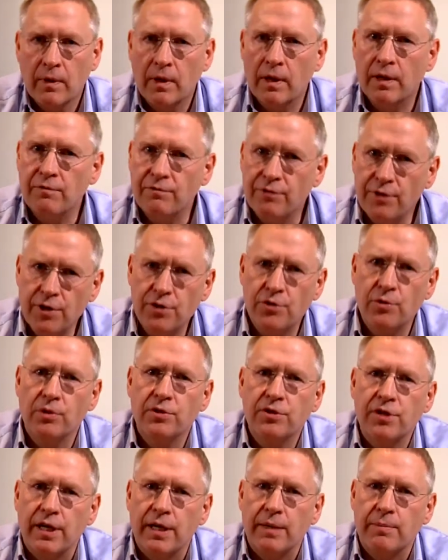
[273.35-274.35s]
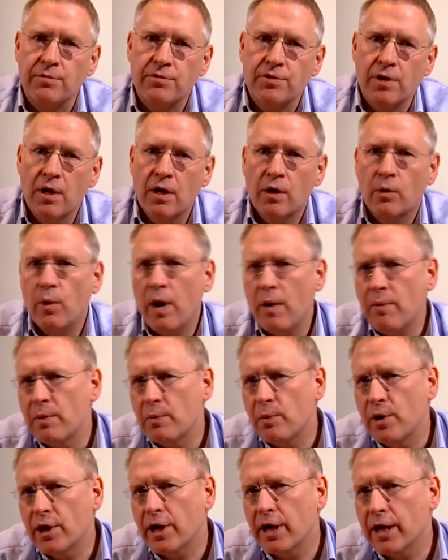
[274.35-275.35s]
In virtual teams, where we're
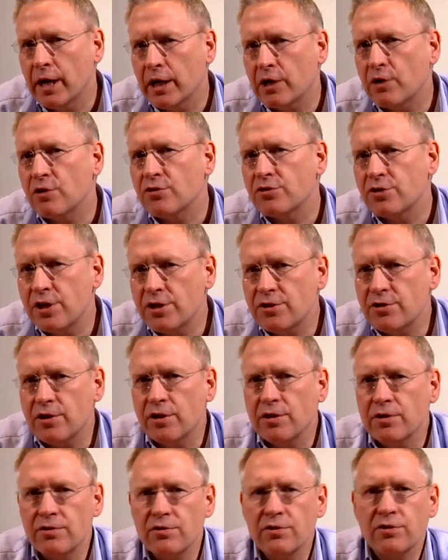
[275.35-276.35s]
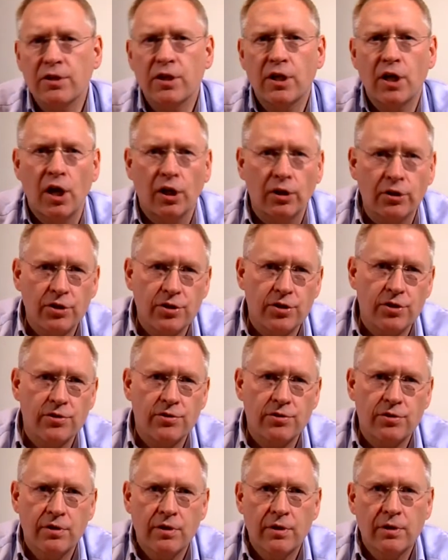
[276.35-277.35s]
working across distance,
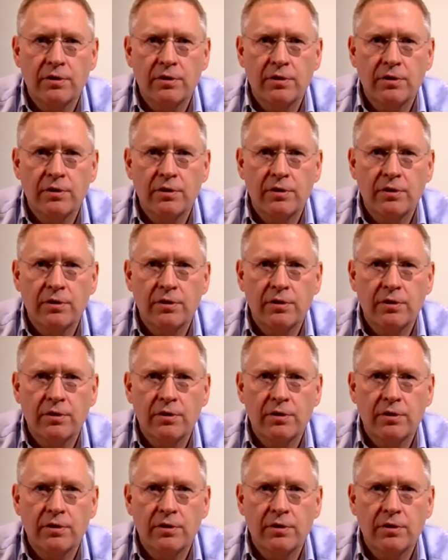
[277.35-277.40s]
cultures,